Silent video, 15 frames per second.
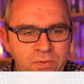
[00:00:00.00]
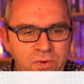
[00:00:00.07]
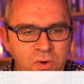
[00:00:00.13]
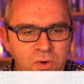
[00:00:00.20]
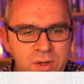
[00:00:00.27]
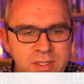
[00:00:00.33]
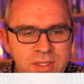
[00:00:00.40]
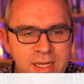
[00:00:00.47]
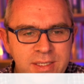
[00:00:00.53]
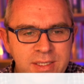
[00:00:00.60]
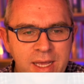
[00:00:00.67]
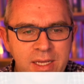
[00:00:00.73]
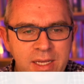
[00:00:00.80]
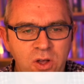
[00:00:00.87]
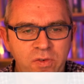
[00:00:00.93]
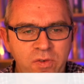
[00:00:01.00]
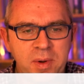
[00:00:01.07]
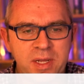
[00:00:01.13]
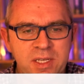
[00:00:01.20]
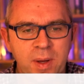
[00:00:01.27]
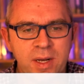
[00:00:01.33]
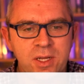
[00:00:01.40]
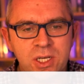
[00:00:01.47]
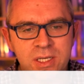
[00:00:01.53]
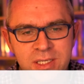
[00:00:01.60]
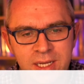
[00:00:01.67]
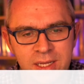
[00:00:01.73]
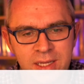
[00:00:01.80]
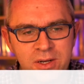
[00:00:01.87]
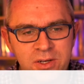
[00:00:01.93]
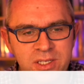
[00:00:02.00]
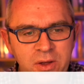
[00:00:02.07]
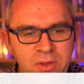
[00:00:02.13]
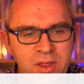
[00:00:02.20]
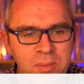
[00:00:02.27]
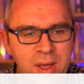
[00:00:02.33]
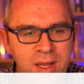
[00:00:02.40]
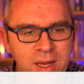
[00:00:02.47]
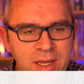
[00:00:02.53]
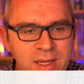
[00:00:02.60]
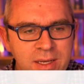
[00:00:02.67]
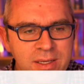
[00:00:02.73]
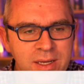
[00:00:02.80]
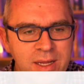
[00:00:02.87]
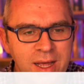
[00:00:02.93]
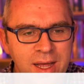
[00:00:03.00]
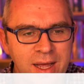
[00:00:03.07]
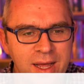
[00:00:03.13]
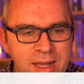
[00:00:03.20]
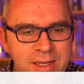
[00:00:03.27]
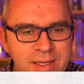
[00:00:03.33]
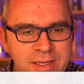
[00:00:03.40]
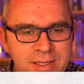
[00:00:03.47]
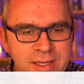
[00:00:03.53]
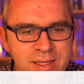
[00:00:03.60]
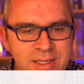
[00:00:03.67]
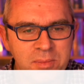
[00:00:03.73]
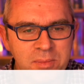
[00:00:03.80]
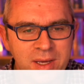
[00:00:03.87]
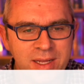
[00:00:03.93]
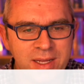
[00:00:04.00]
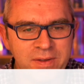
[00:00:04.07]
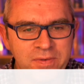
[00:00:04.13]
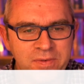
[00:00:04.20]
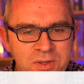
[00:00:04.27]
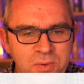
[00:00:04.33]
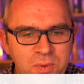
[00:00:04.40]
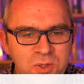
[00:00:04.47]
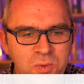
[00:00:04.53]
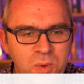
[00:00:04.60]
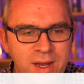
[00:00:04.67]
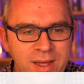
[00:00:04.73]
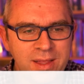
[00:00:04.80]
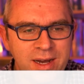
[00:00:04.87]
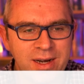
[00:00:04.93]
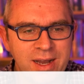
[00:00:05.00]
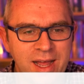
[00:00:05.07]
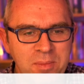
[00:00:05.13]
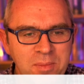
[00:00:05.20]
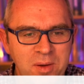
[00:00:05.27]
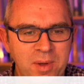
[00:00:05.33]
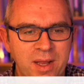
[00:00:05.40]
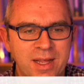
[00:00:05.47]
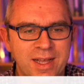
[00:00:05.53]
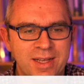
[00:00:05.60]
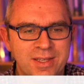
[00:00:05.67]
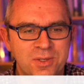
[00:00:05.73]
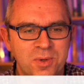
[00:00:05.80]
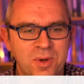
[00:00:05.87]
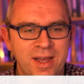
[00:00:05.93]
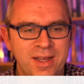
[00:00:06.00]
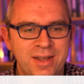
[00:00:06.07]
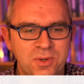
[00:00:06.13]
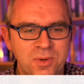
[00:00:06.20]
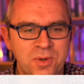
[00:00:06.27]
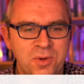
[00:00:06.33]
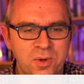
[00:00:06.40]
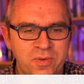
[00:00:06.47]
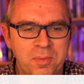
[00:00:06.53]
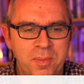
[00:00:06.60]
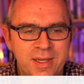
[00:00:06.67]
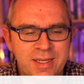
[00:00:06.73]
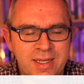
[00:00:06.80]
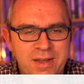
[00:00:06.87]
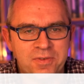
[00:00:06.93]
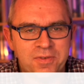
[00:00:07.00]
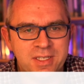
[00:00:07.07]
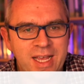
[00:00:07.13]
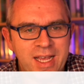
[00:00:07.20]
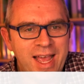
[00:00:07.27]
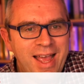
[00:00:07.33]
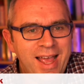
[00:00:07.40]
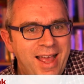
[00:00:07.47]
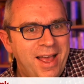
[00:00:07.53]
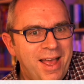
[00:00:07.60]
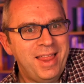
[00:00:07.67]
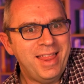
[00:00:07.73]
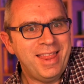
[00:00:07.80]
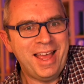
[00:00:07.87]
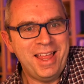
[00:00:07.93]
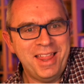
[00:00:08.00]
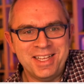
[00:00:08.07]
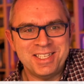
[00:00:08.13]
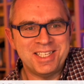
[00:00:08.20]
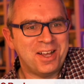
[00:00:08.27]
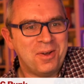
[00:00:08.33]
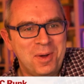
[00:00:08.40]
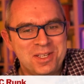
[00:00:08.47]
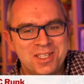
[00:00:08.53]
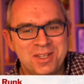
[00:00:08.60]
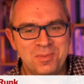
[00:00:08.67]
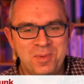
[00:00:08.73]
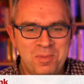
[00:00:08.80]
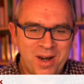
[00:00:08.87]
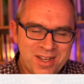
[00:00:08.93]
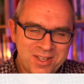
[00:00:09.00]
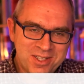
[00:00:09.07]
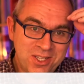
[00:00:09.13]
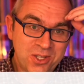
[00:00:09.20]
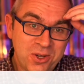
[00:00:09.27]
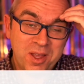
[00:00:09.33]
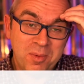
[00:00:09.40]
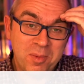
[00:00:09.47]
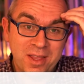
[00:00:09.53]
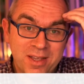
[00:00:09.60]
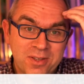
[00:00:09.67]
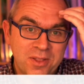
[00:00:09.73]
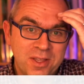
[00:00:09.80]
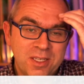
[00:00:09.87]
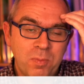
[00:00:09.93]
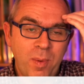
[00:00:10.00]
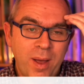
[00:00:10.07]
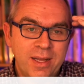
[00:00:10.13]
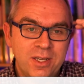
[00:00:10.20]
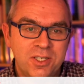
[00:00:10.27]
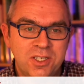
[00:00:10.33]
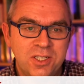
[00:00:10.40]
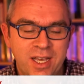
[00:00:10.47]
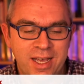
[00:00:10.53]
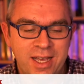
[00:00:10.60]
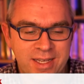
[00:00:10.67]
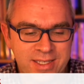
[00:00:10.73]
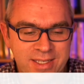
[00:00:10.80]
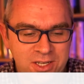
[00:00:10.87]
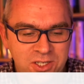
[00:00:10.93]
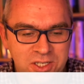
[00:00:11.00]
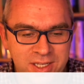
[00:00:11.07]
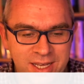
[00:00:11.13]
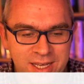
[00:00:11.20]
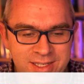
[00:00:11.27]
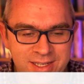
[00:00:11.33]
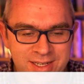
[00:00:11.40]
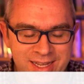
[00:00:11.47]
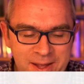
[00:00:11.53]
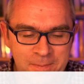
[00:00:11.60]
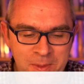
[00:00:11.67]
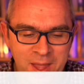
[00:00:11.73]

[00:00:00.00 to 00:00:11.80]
Owen's asking, is Coffee Break Spanish Castilian or South American, and does it make a difference which one I learn? I'm in America, so I don't know if it makes a difference. That's a question. We were actually talking about this on the Spanish session yesterday.